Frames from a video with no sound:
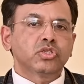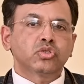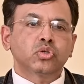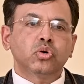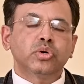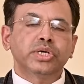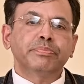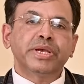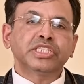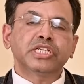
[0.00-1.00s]
So,
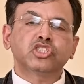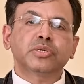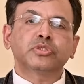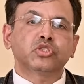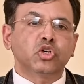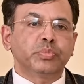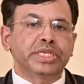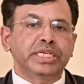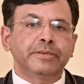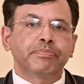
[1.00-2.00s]
in patients of
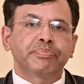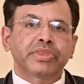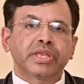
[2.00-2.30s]
COPD,